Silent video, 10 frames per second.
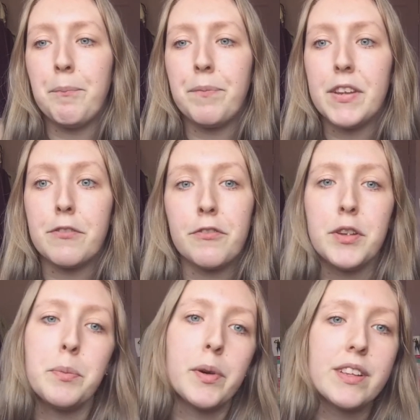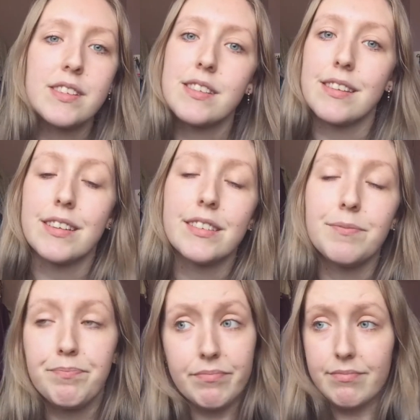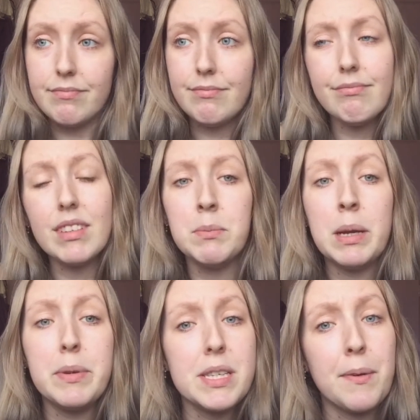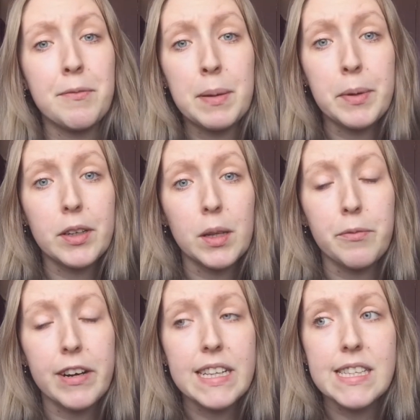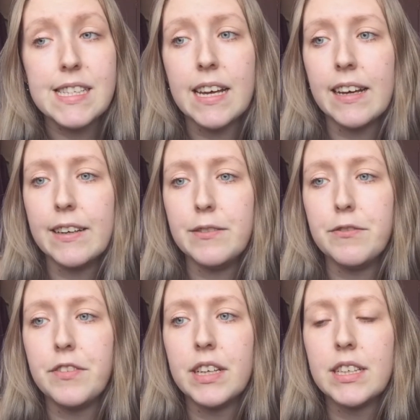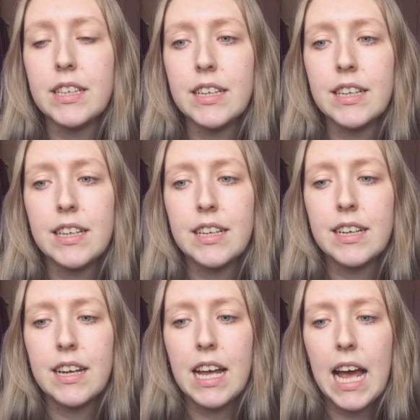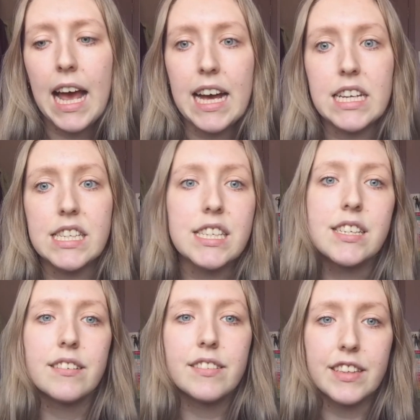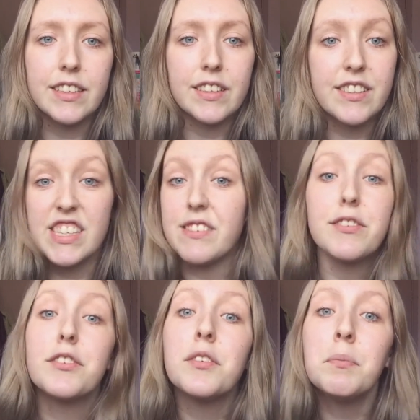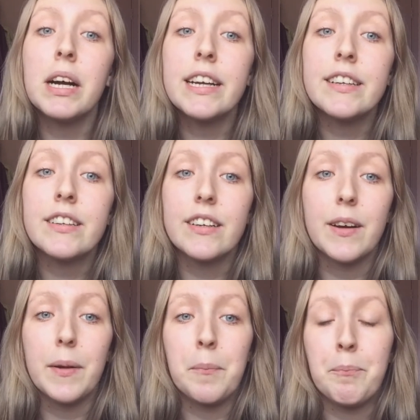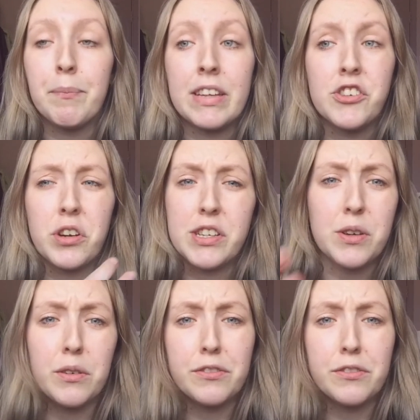different viewpoints that maybe some of my book club friends have had that differ from mine, and try to